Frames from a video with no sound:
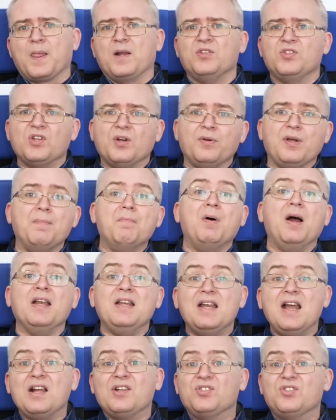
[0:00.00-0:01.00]
So in my
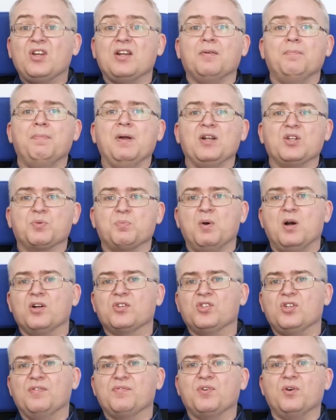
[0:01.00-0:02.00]
next set of
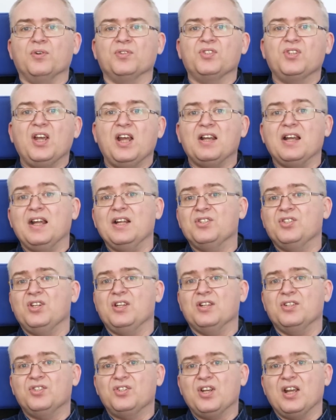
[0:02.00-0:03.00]
benchmarks, I've got ten
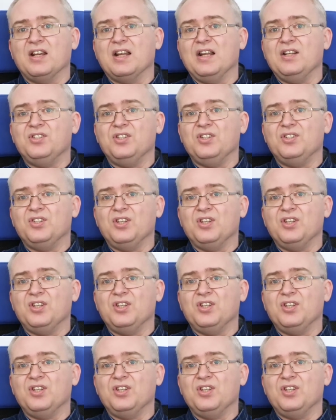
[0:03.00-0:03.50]
eighty and ten eighty